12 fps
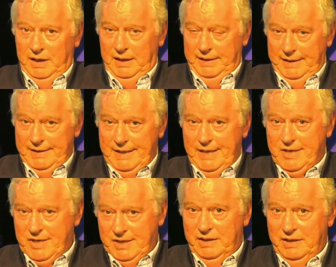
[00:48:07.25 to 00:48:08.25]
at the
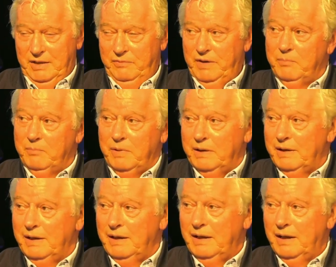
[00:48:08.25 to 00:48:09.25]
test in November,
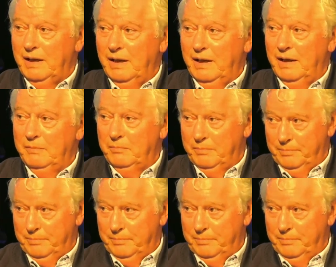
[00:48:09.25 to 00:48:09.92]
um,